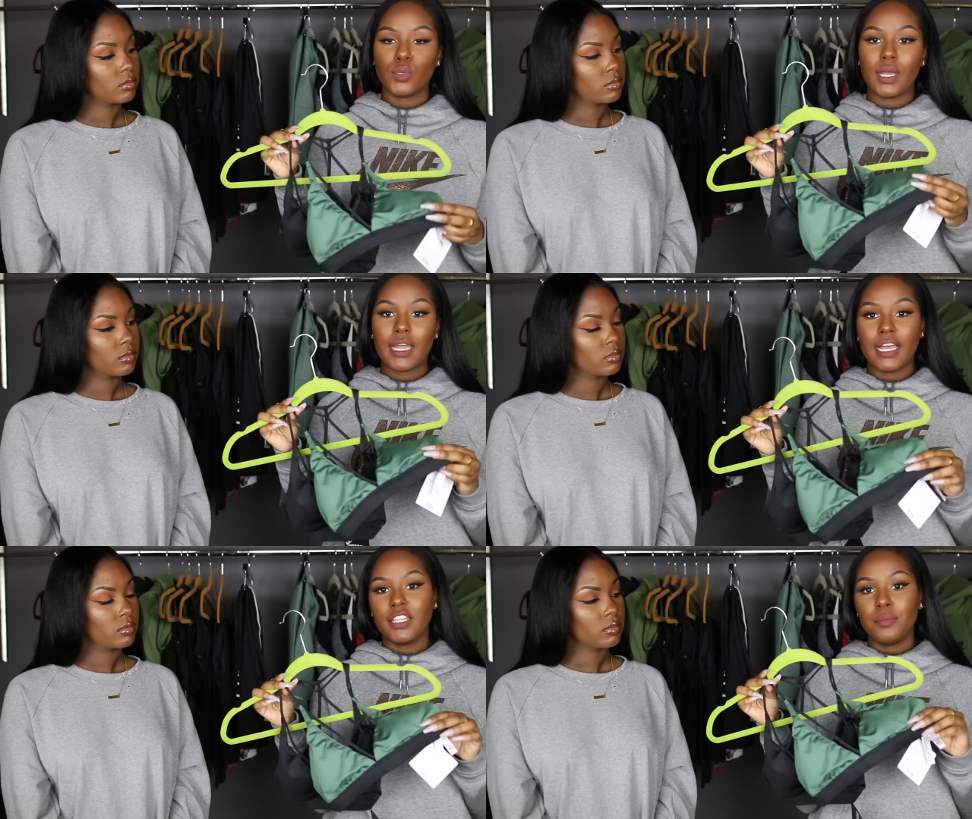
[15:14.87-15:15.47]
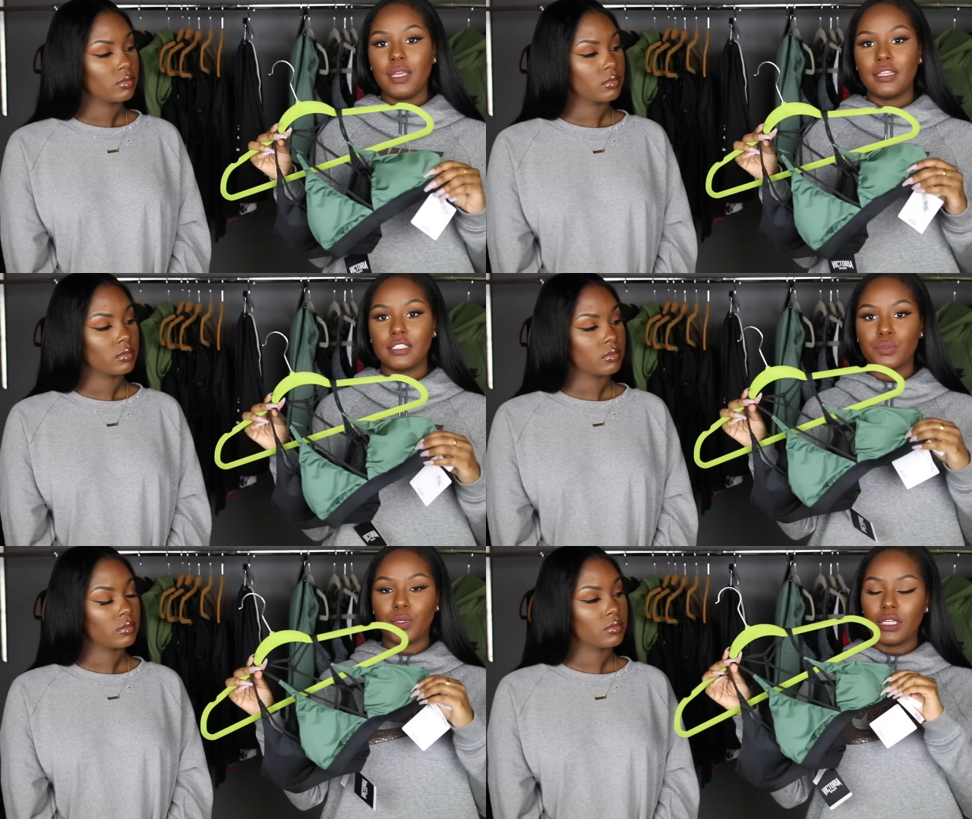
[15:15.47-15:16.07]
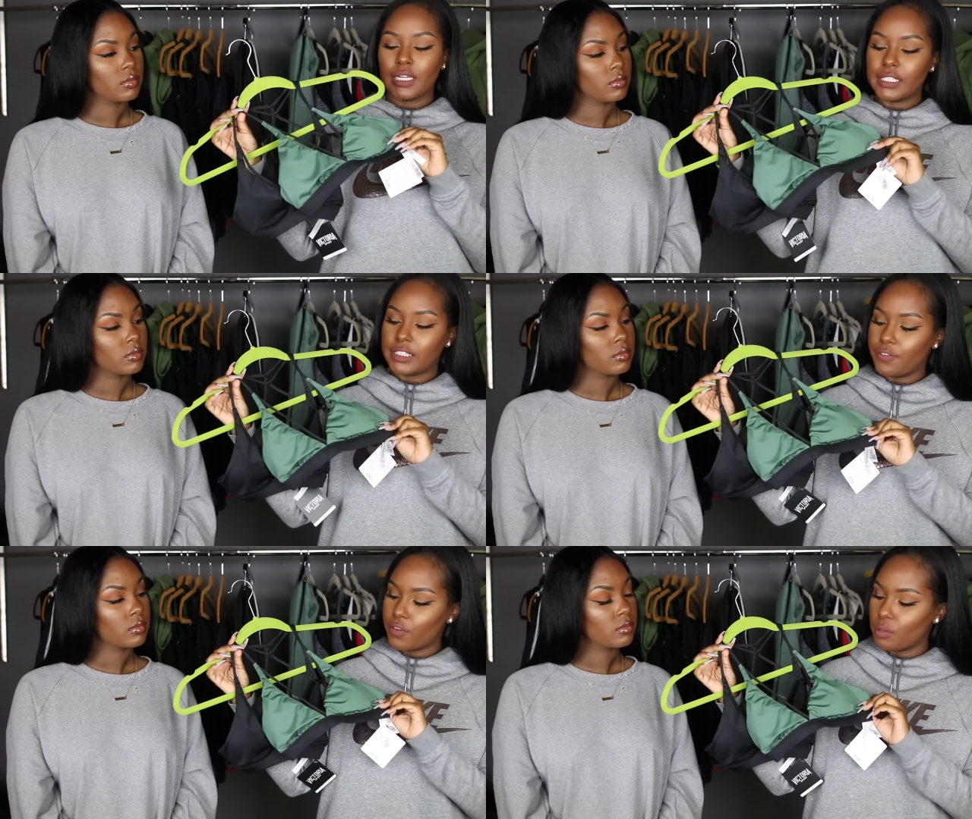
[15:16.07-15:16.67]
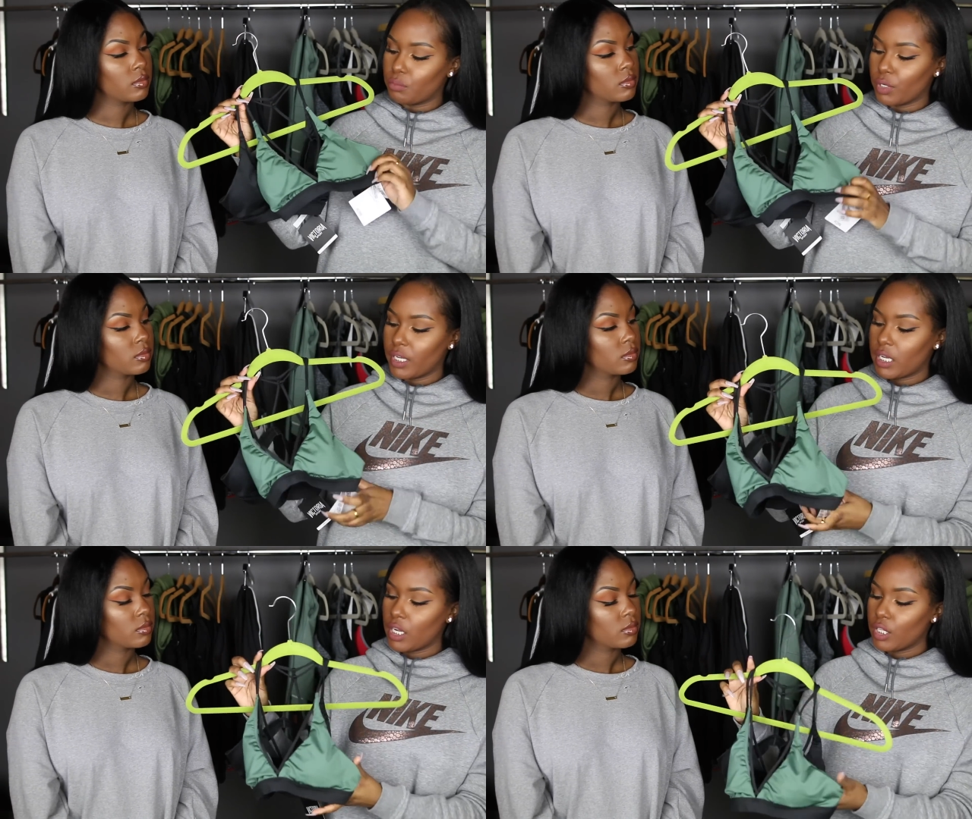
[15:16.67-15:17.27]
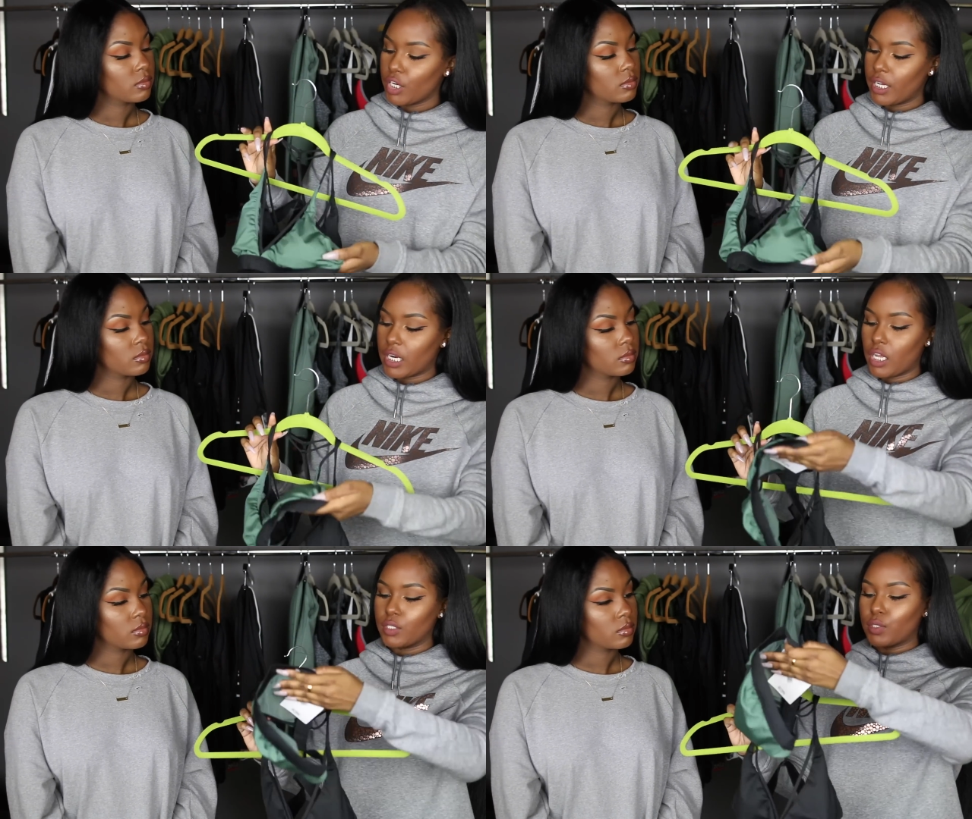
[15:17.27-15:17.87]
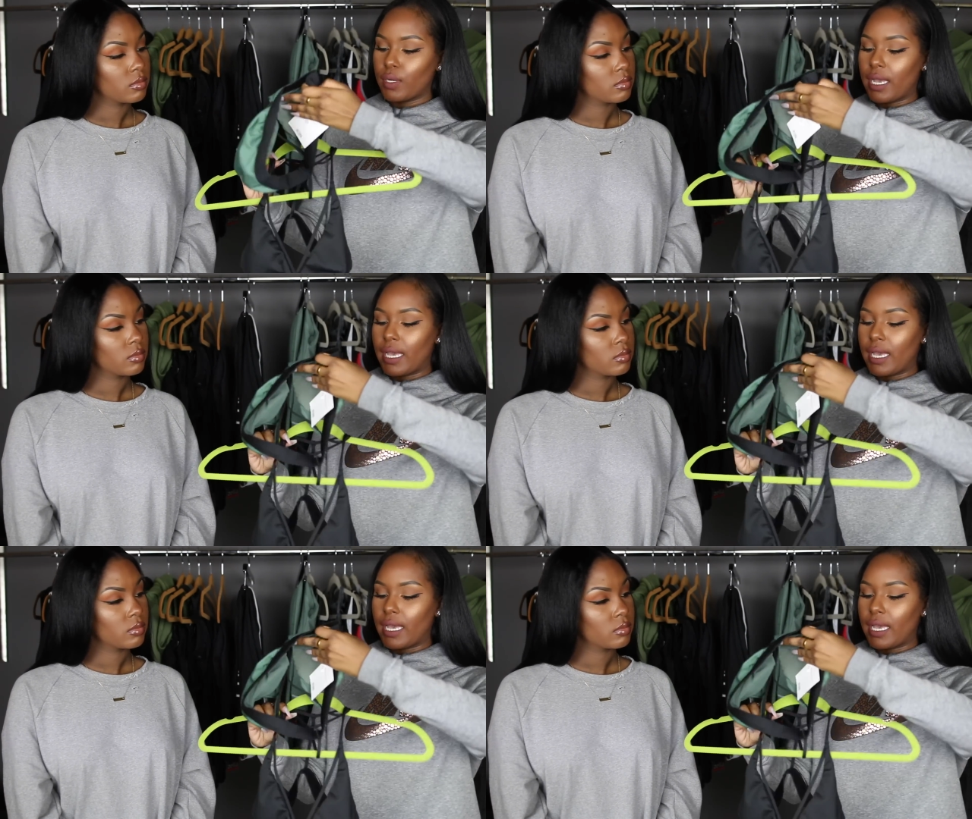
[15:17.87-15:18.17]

Speaker 1: So I got them in this really nice seafoam green color, and I also